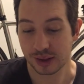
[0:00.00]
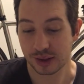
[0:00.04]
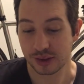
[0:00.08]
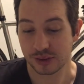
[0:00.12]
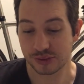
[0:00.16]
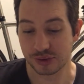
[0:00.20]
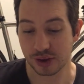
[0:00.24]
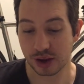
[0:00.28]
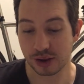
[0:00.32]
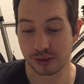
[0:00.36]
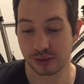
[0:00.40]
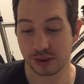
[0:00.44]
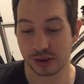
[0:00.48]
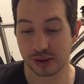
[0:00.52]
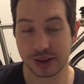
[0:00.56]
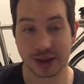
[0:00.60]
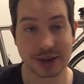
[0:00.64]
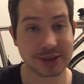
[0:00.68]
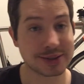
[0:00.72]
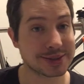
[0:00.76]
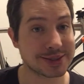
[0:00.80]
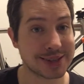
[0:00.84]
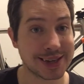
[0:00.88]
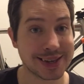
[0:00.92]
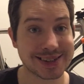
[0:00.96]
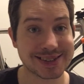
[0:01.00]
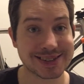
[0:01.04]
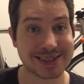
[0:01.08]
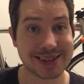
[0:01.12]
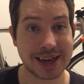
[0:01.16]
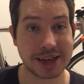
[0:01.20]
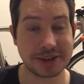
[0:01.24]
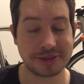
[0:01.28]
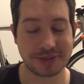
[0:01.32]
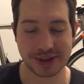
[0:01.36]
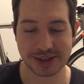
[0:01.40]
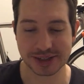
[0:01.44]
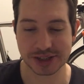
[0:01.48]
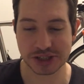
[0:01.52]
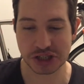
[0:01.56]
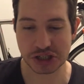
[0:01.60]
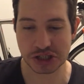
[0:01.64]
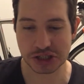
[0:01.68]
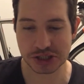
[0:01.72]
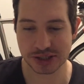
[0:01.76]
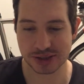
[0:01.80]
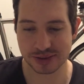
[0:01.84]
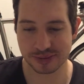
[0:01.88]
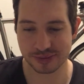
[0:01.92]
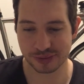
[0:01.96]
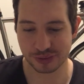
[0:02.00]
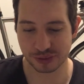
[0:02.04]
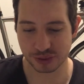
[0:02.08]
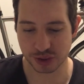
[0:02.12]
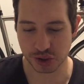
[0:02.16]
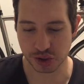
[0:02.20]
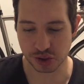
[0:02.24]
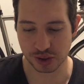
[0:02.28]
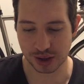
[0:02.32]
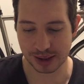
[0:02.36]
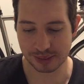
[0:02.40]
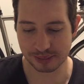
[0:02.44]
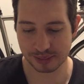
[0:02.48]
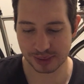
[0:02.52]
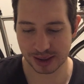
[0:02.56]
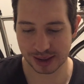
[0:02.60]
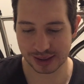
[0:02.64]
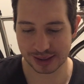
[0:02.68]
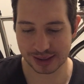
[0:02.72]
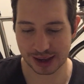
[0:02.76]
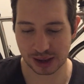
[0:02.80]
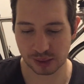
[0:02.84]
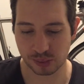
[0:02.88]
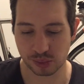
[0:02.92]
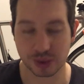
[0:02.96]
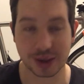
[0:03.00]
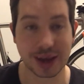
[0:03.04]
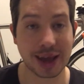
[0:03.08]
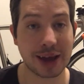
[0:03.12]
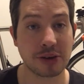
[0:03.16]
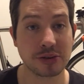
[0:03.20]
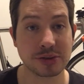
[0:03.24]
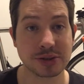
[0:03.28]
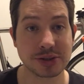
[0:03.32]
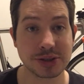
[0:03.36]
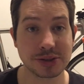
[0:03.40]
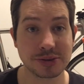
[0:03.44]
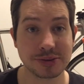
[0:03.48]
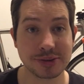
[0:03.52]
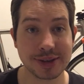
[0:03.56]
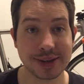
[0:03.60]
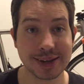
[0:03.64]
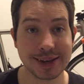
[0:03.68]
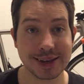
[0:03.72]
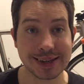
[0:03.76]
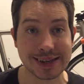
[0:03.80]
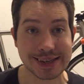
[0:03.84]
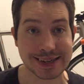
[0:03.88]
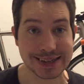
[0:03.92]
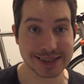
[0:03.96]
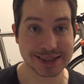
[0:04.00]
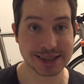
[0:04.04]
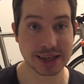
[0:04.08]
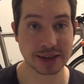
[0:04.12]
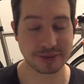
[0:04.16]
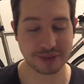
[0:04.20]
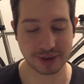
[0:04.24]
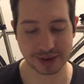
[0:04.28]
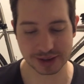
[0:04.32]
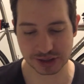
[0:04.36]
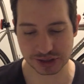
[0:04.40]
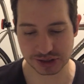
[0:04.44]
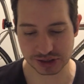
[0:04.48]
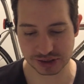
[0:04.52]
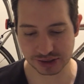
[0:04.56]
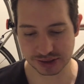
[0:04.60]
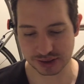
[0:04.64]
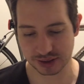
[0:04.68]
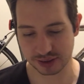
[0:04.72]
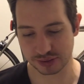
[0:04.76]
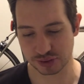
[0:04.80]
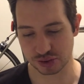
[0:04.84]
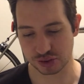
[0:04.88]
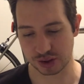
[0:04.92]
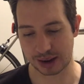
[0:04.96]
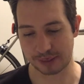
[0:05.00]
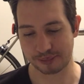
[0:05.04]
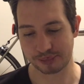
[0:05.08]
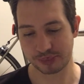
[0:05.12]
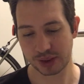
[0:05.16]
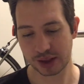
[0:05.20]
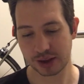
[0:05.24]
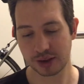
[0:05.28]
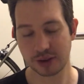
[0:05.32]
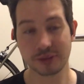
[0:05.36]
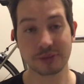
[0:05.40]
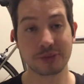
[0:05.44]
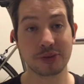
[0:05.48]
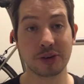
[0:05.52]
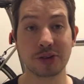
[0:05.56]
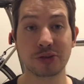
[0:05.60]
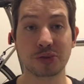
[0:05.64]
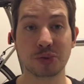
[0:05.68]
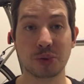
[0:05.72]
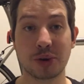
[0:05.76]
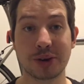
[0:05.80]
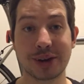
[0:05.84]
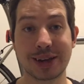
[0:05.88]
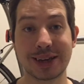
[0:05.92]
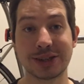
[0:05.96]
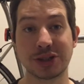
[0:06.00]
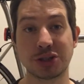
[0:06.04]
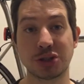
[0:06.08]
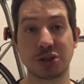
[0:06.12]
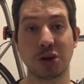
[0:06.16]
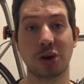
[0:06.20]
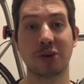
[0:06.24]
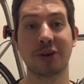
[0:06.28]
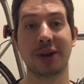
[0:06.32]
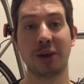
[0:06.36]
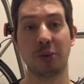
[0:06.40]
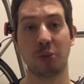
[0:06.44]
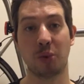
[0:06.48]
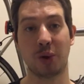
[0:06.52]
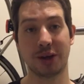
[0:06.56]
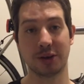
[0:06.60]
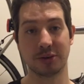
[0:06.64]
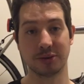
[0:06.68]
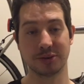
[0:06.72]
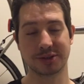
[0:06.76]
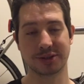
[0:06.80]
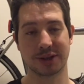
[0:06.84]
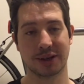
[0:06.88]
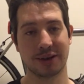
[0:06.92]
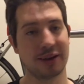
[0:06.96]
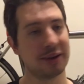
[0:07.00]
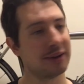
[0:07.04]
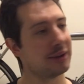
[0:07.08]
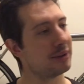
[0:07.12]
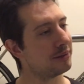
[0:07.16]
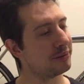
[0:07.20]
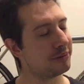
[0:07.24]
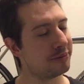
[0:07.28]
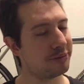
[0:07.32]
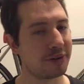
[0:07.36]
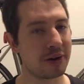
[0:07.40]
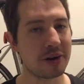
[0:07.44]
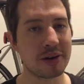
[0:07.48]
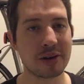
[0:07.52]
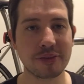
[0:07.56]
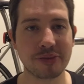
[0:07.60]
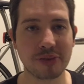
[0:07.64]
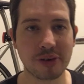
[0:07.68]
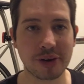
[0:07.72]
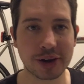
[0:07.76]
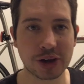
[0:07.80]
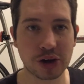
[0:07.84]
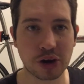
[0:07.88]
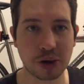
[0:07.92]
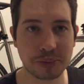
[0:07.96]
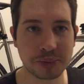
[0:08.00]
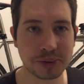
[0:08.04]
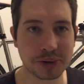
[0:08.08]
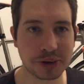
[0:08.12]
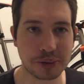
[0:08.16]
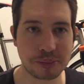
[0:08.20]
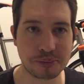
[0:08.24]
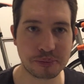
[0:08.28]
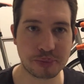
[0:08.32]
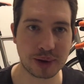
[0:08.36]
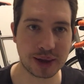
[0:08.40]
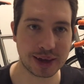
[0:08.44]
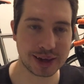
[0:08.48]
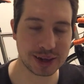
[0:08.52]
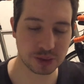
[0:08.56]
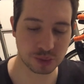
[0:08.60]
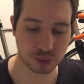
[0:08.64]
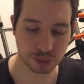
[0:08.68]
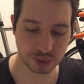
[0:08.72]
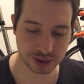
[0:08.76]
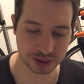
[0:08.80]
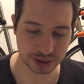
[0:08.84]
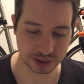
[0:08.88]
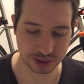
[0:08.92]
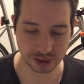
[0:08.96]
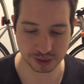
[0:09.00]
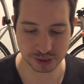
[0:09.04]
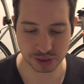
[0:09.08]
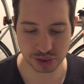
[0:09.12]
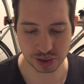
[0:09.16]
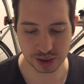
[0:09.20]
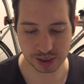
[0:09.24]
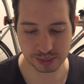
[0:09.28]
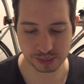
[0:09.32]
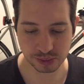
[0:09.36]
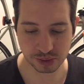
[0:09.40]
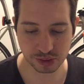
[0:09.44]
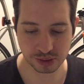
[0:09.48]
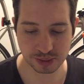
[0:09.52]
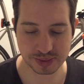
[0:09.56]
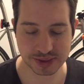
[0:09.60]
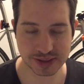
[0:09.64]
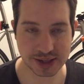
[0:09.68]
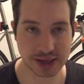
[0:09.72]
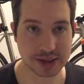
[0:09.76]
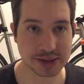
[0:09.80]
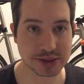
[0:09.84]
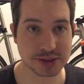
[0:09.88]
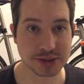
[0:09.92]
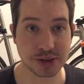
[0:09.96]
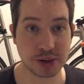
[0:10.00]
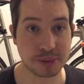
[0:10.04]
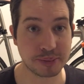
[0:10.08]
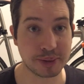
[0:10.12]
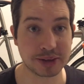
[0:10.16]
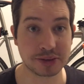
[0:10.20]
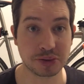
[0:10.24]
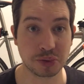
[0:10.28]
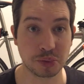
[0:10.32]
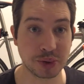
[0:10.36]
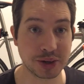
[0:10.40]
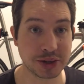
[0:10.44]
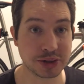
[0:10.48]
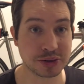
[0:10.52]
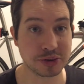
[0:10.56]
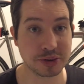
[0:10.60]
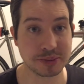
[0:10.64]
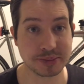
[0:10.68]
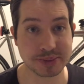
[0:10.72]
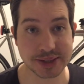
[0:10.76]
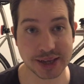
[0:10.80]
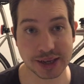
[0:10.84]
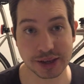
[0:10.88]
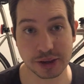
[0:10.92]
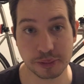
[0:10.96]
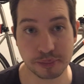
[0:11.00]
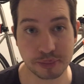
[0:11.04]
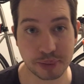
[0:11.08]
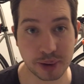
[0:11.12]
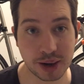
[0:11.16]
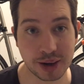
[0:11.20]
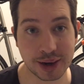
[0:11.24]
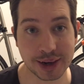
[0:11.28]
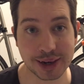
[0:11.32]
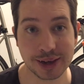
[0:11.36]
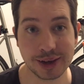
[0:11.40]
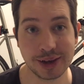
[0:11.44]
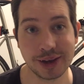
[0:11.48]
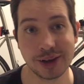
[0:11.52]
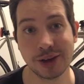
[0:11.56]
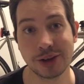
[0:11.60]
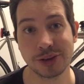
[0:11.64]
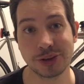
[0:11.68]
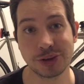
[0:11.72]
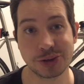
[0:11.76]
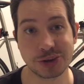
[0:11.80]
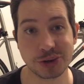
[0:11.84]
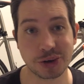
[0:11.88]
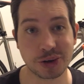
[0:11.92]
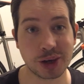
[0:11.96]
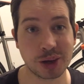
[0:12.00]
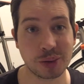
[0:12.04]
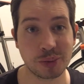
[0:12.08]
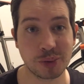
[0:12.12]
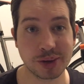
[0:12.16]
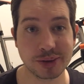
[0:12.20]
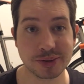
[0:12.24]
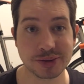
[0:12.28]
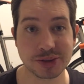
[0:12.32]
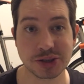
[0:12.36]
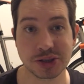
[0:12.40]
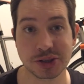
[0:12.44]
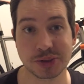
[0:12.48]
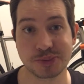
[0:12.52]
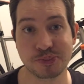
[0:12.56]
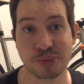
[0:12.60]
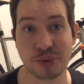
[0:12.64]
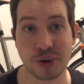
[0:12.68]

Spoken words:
So that's 6 advantages for SRAM, and now we'll get on to the disadvantages of SRAM. First one is jockey wheels. Very common complaint with a lot of SRAM group sets, no matter which group set you buy, the jockey wheels just